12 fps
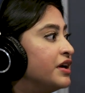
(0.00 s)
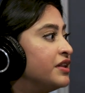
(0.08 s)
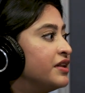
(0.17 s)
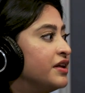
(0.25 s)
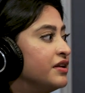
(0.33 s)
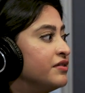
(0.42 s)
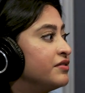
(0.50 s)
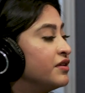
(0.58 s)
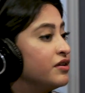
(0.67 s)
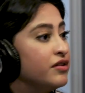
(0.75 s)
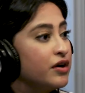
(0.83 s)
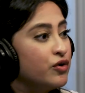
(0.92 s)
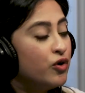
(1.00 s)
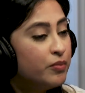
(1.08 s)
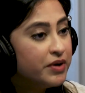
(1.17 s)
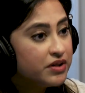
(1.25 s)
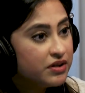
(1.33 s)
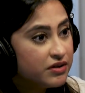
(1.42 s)
And then the
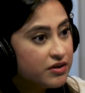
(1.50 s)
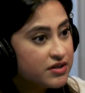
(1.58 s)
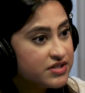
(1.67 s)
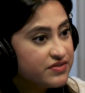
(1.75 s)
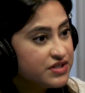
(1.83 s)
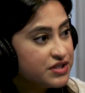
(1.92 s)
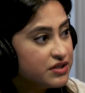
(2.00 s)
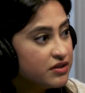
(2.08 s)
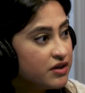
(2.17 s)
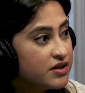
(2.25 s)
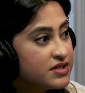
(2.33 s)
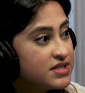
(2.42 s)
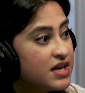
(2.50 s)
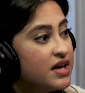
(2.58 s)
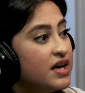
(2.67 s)
glaucoma can cause vision loss.